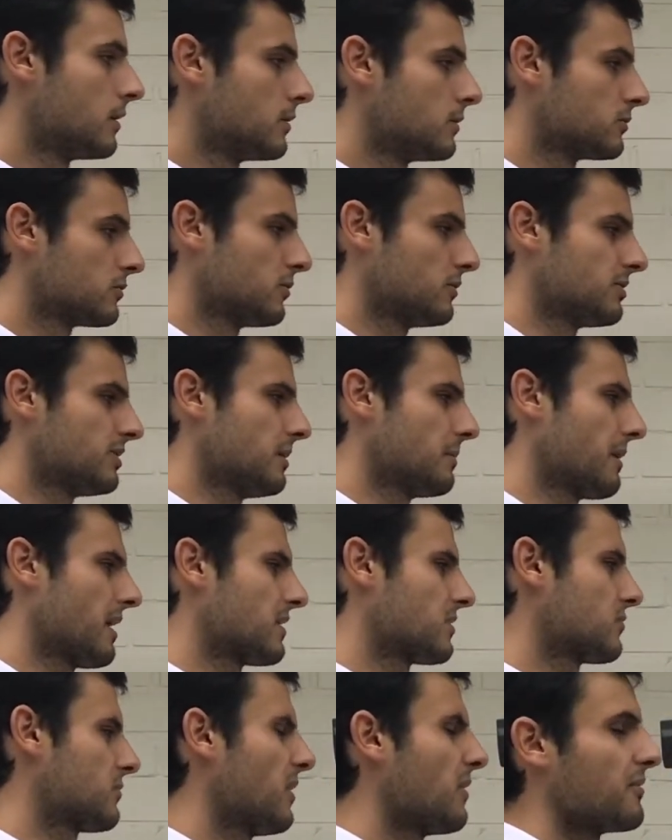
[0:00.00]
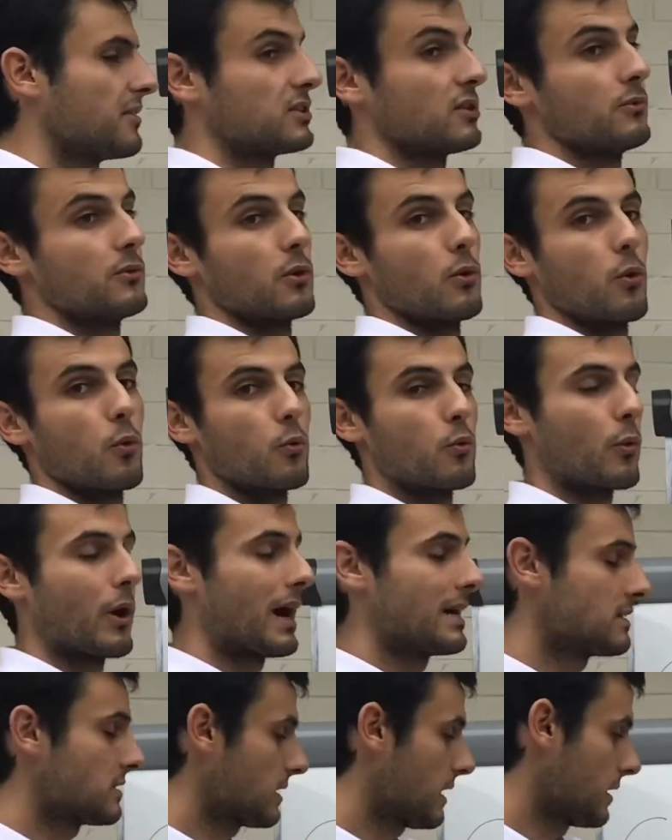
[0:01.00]
So you see minus 12 is on the
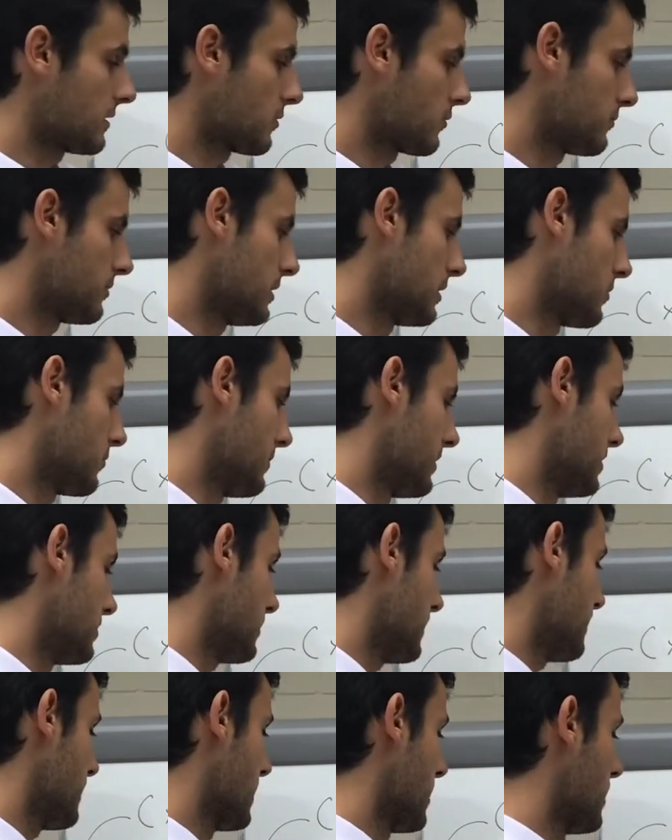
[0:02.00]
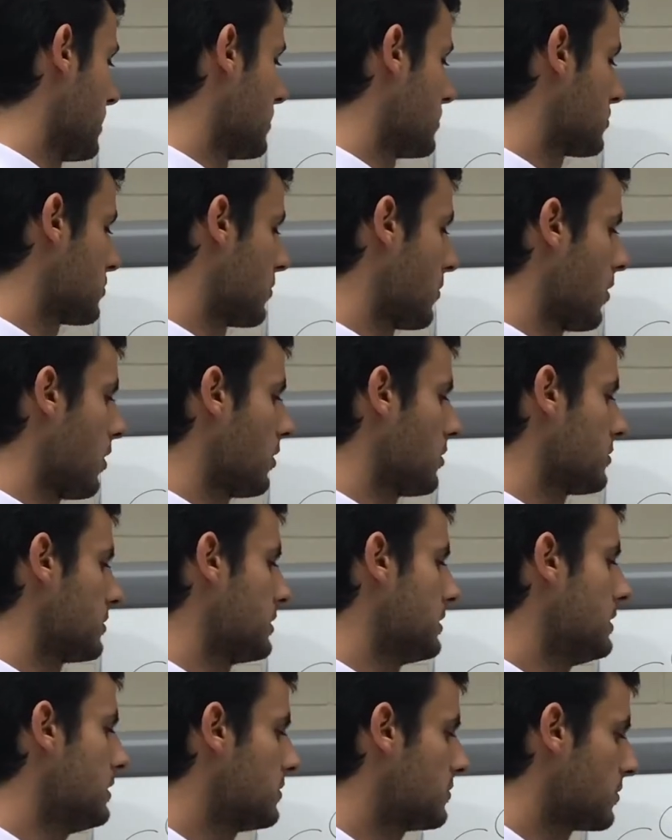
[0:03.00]
right side of the equation. So all
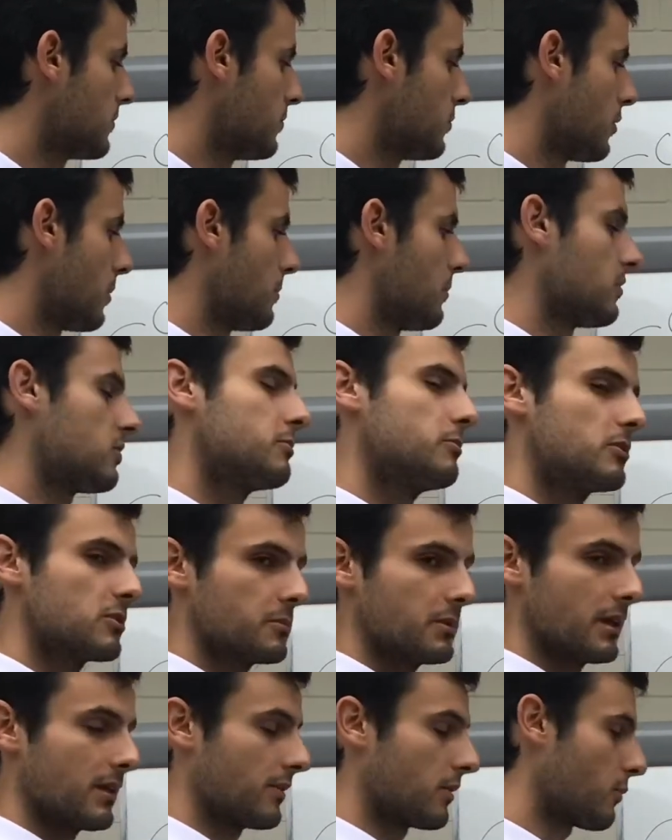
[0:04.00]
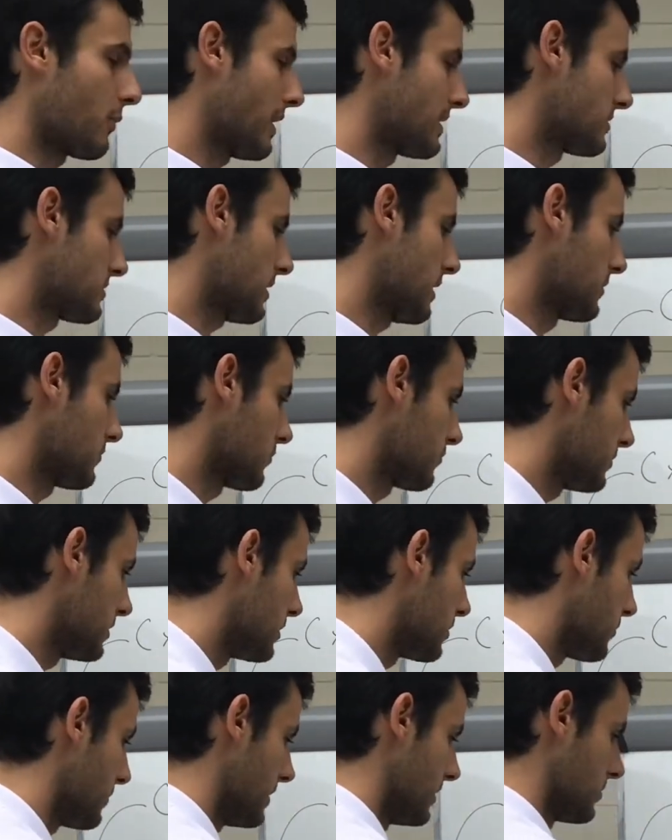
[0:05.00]
these numbers must be on the right side of the
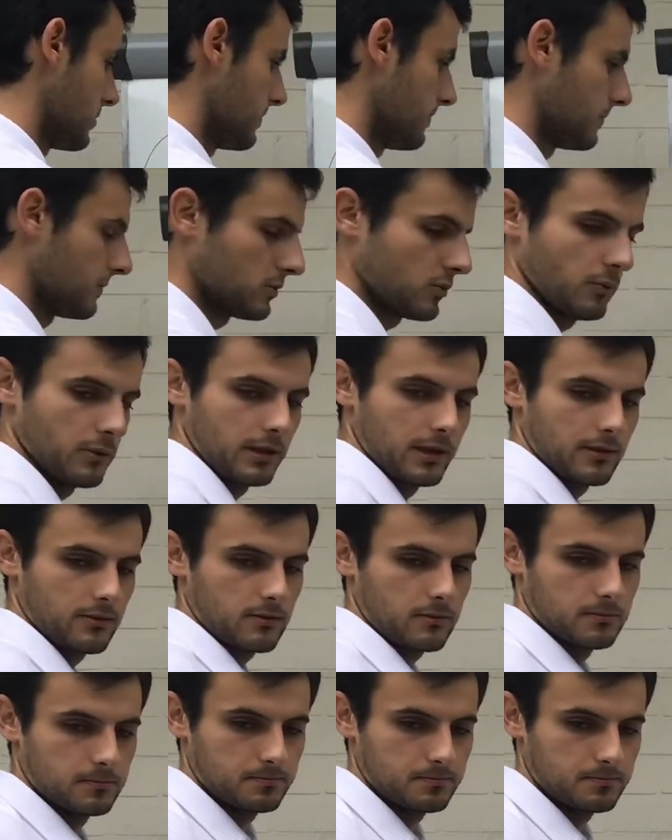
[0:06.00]
equation. So we get